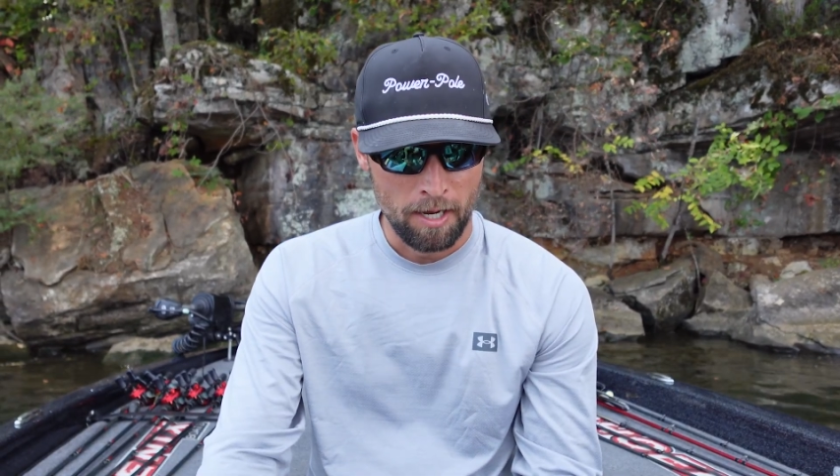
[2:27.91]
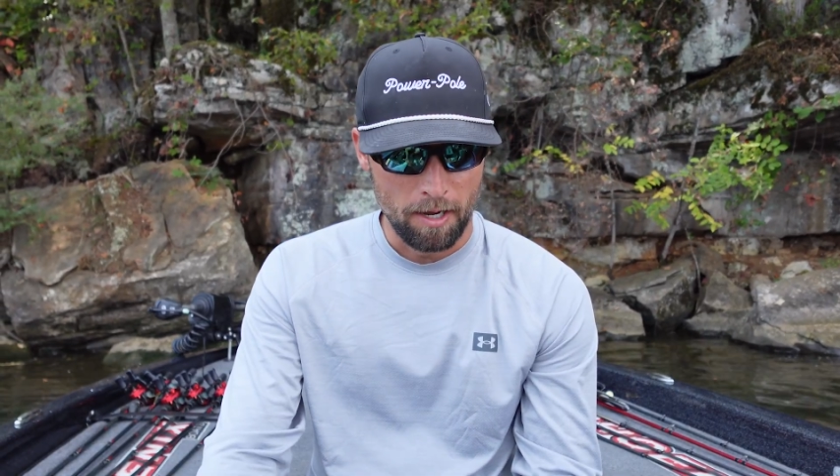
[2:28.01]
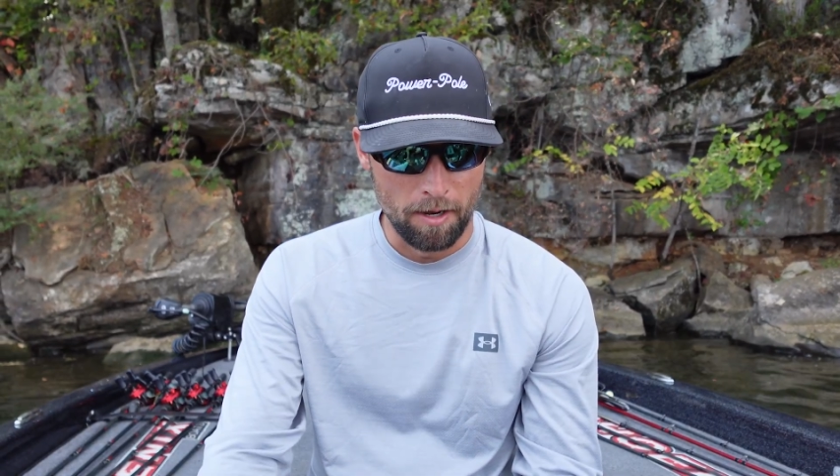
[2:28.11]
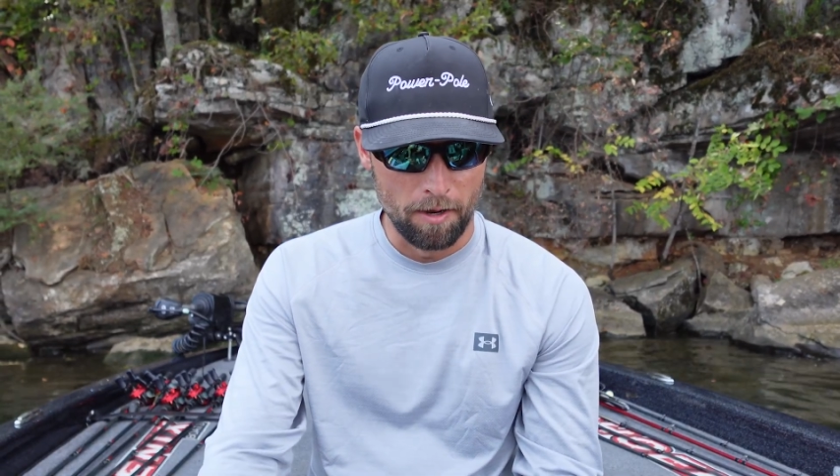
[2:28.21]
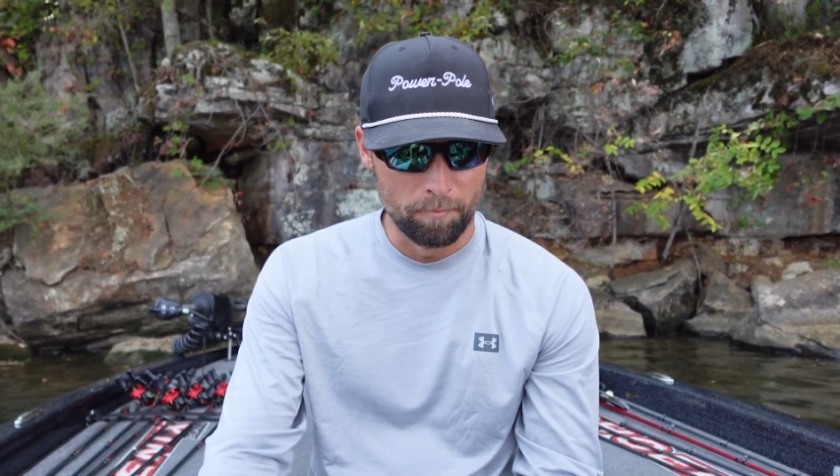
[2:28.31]

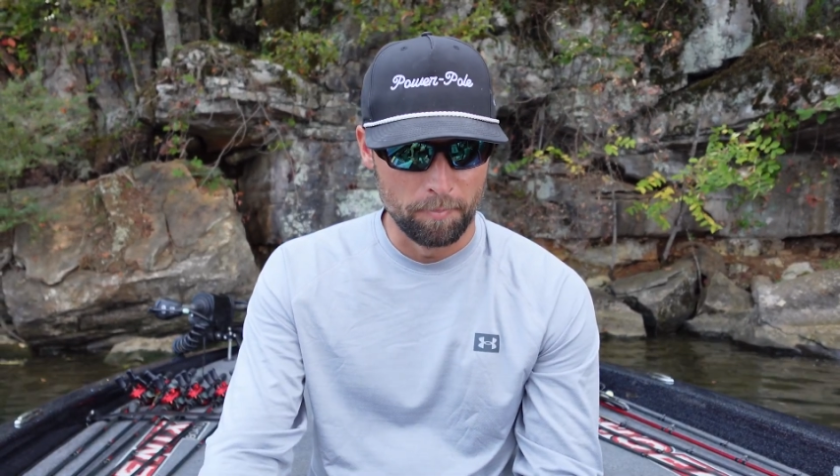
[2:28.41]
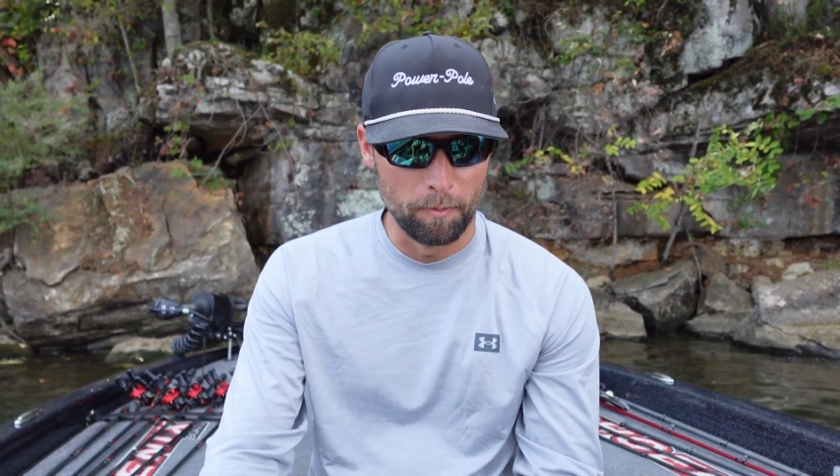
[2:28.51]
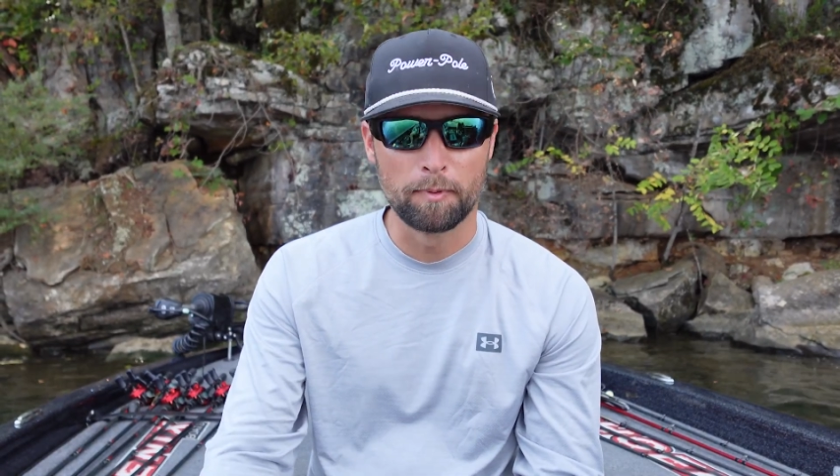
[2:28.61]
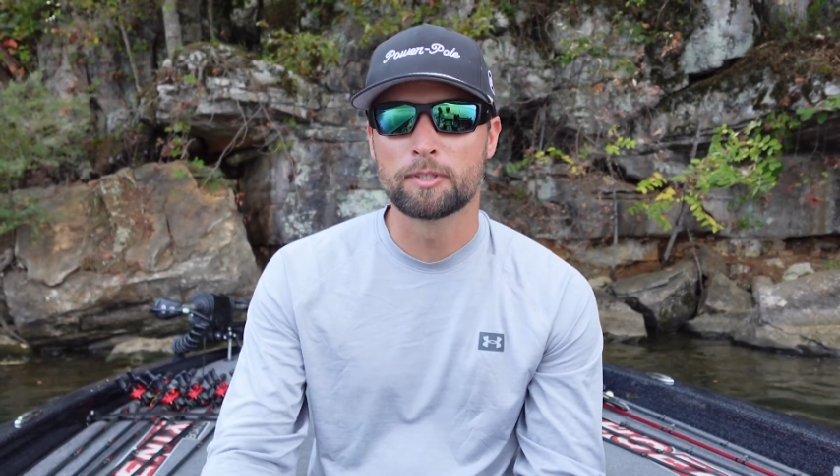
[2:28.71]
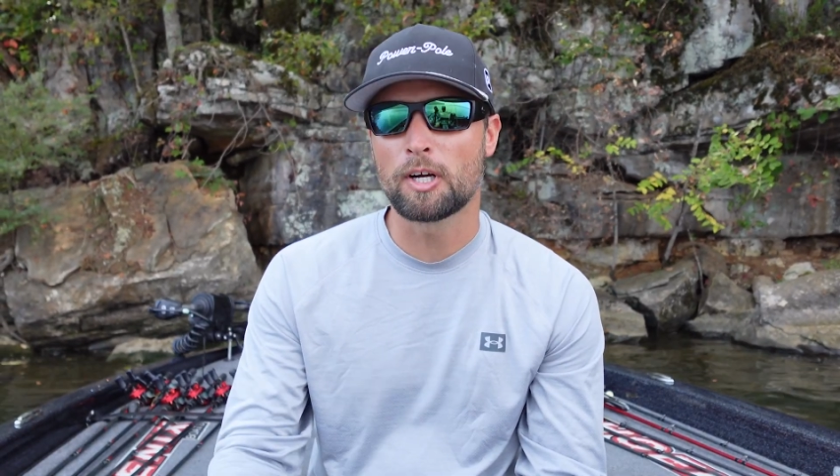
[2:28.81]

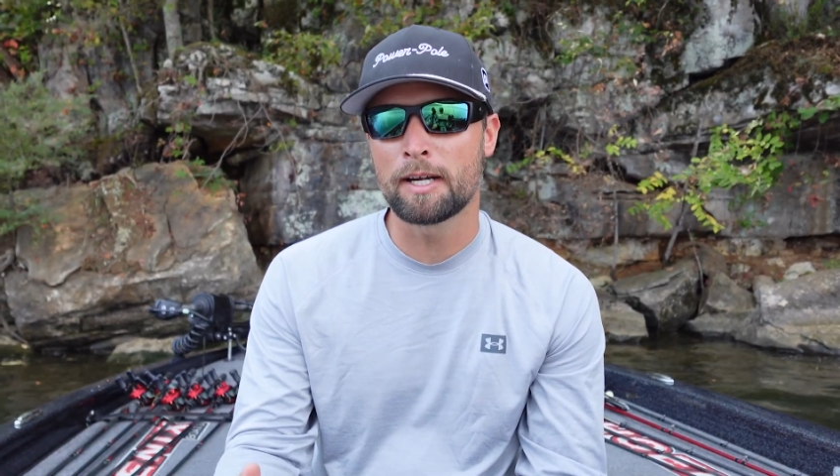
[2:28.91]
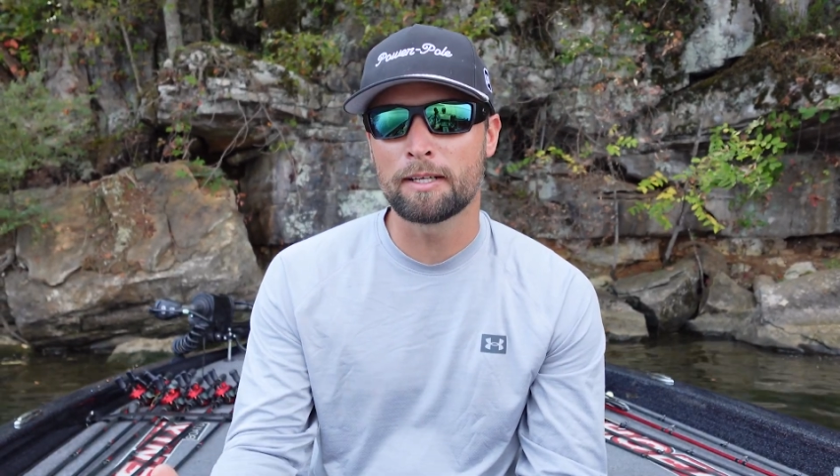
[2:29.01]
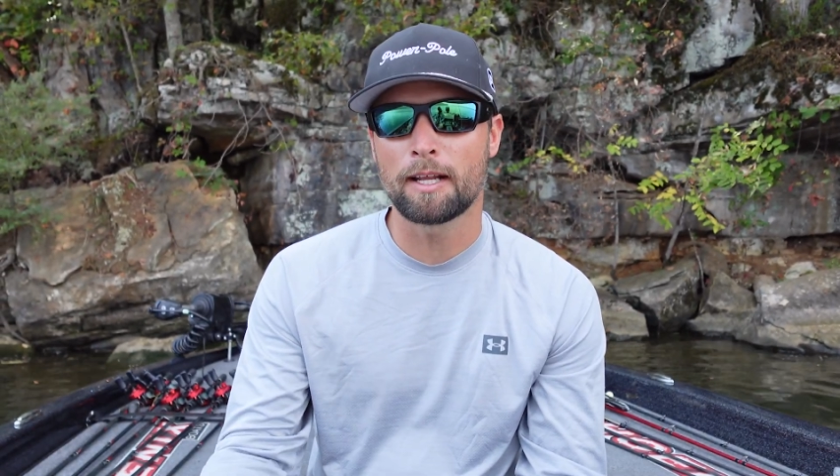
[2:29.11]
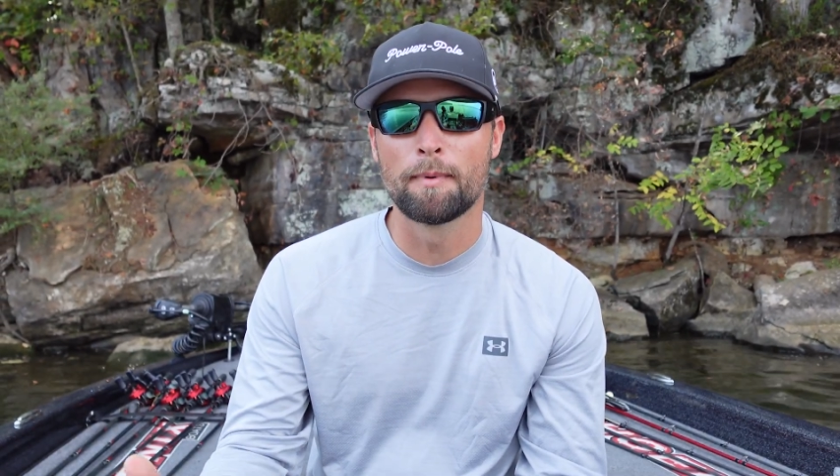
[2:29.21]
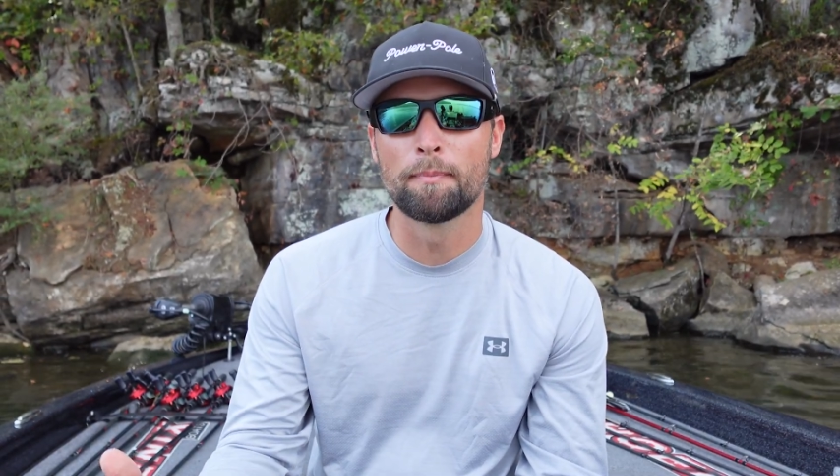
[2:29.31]
But we tried to come